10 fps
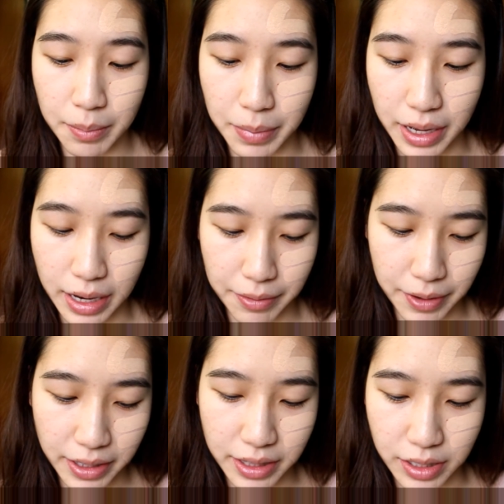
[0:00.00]
but I
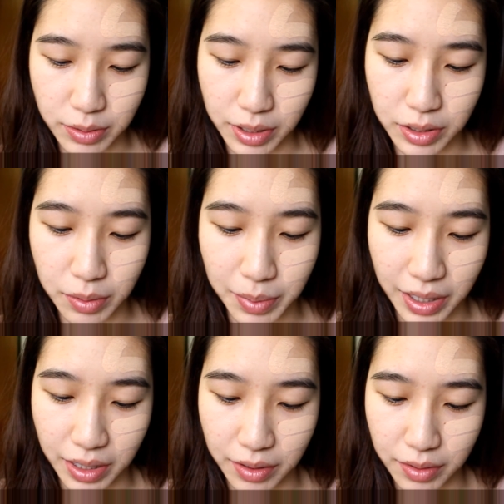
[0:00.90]
find this one to
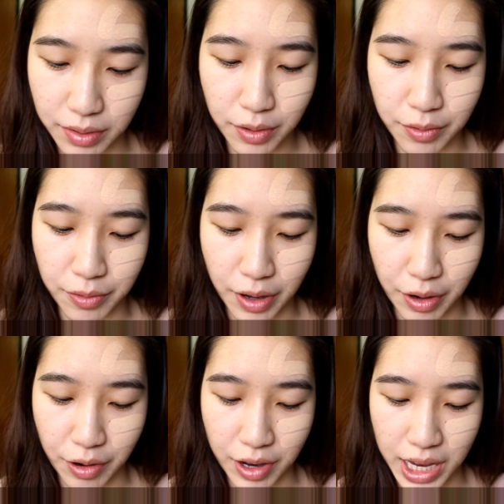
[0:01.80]
be
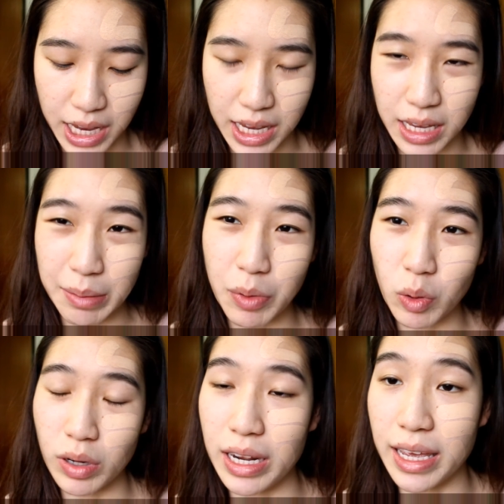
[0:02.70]
very
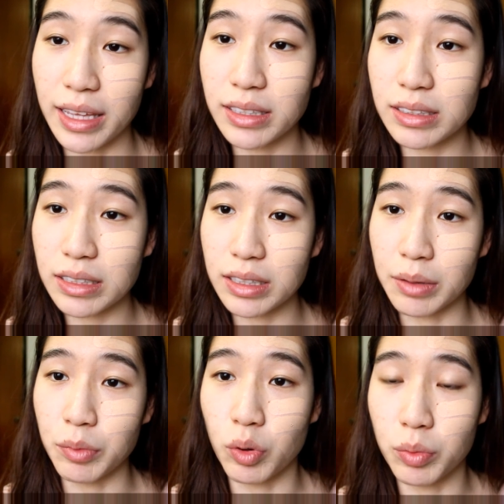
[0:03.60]
emollient the
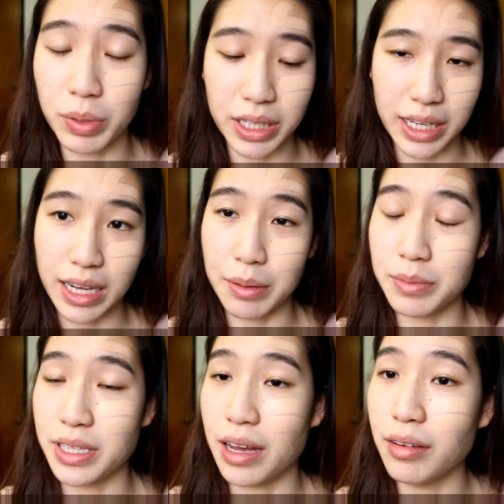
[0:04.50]
moment it
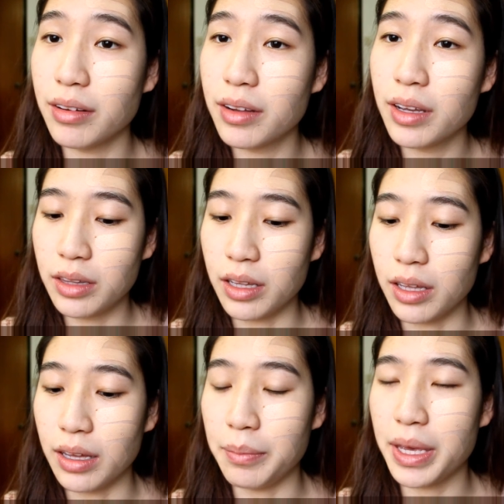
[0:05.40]
comes out.
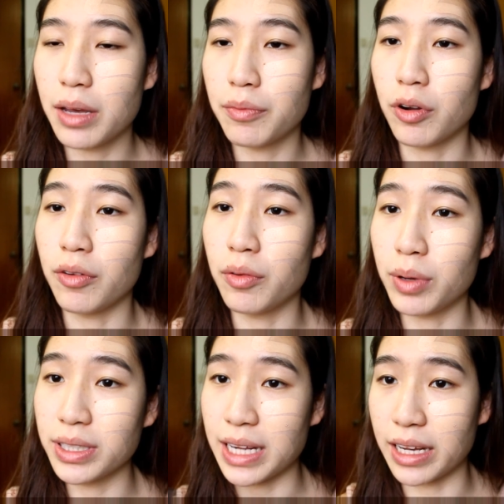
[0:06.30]
The Makeup Forever
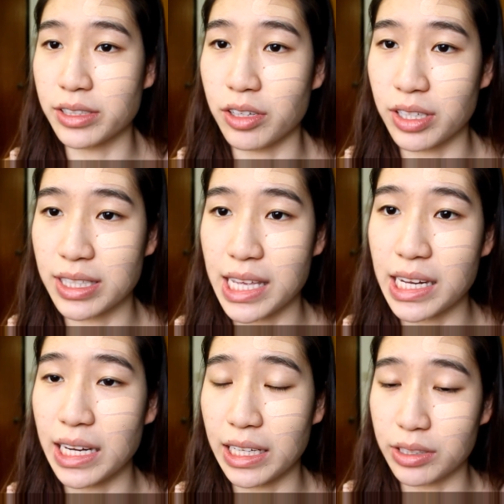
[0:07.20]
one tugs on the skin
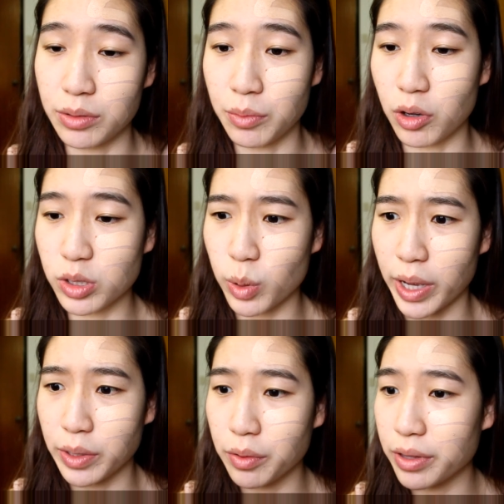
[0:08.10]
a little more, so I
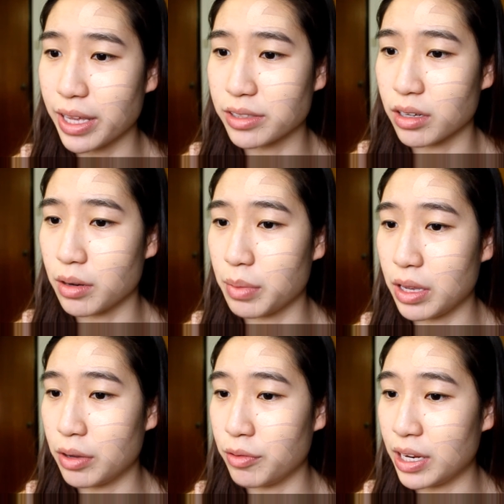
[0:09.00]
know that's going to
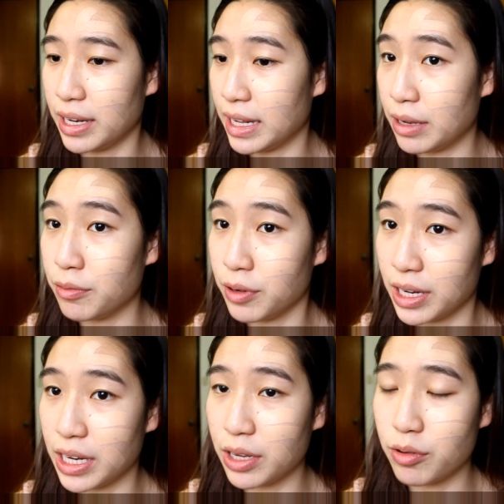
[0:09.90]
be
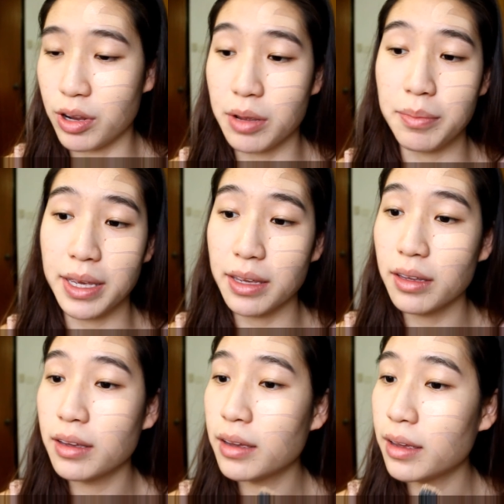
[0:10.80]
really creamy
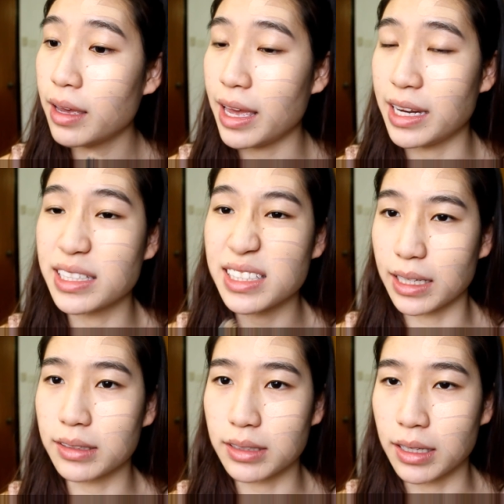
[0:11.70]
and it
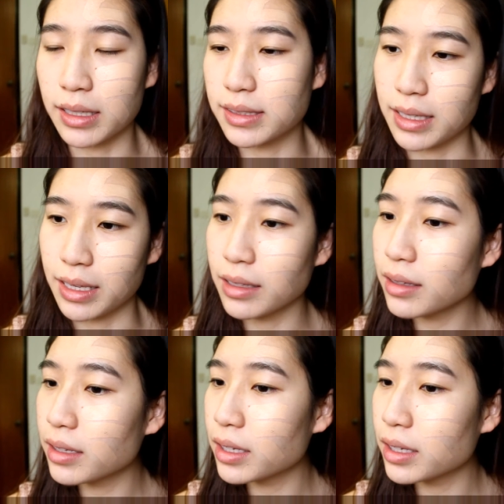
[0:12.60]
sticks to the skin.